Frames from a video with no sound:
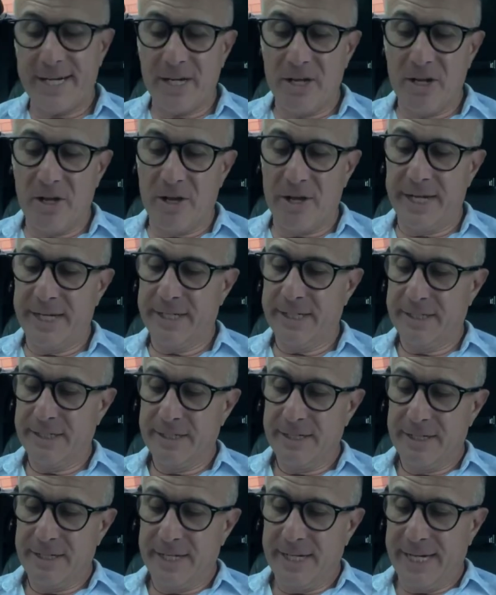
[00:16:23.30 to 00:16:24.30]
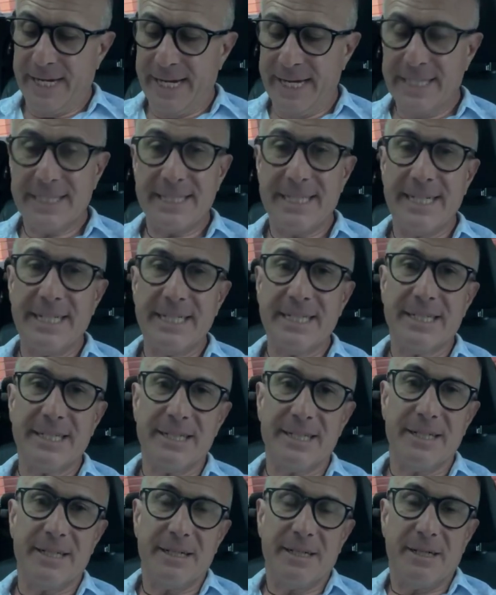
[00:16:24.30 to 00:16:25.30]
line instinct.
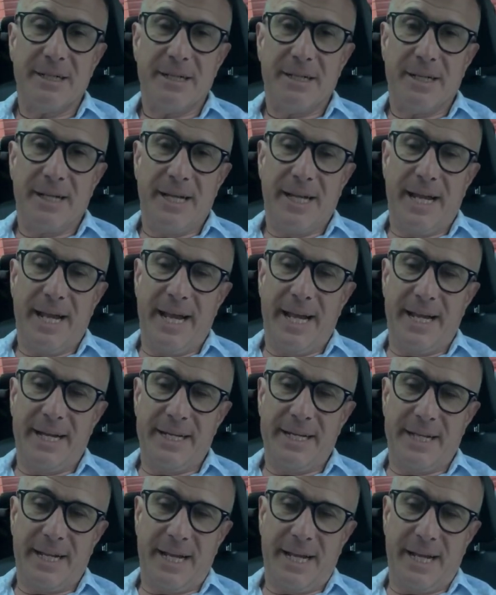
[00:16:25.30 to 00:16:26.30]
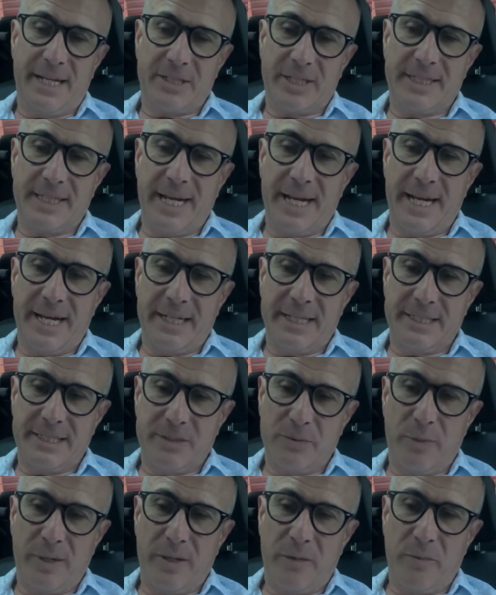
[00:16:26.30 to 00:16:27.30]
And as I say,
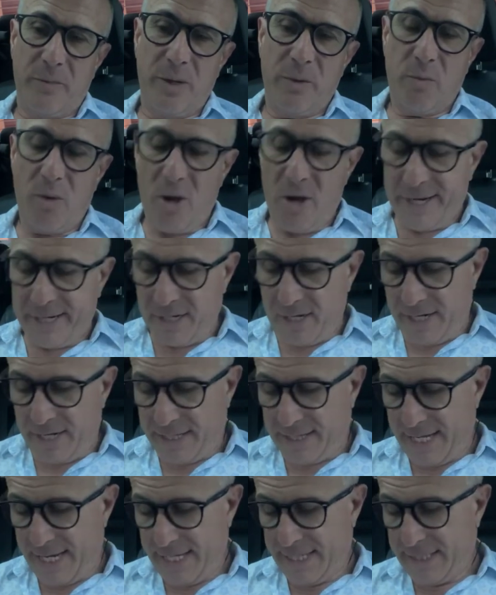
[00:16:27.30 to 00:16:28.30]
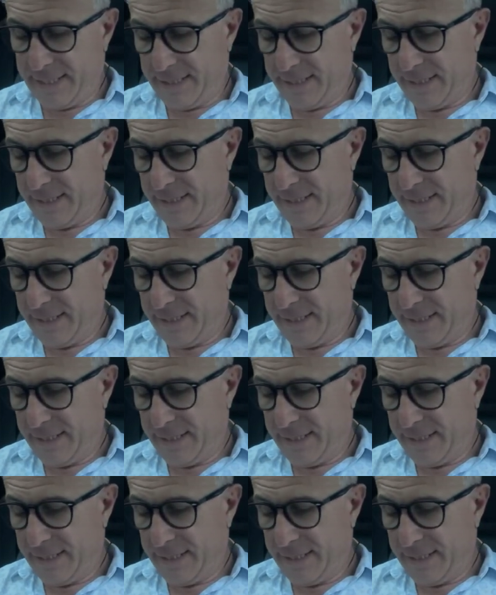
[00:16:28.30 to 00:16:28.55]
we're wired like that,